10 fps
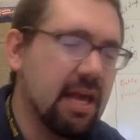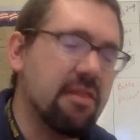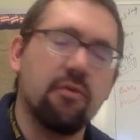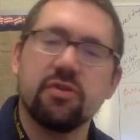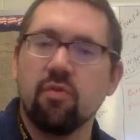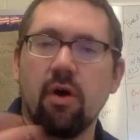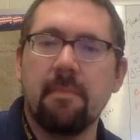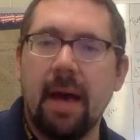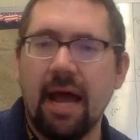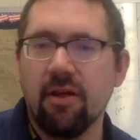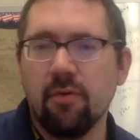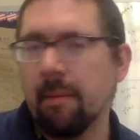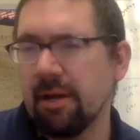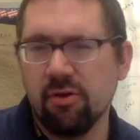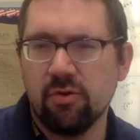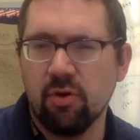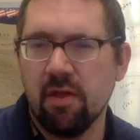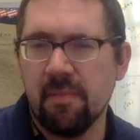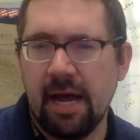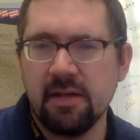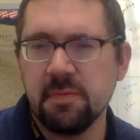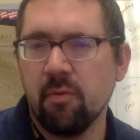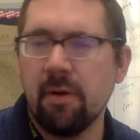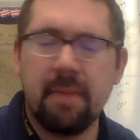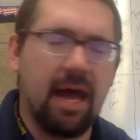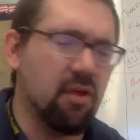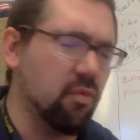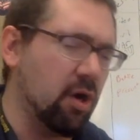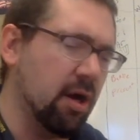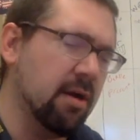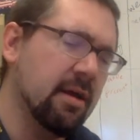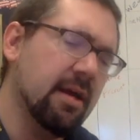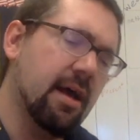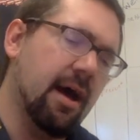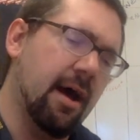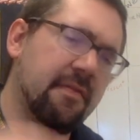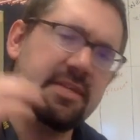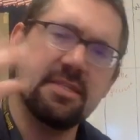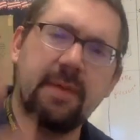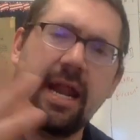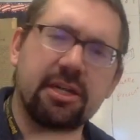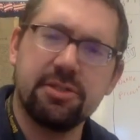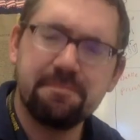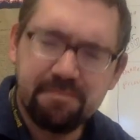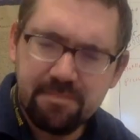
There was one battle, I'm not going to go through all the battles, but one battle where the Spanish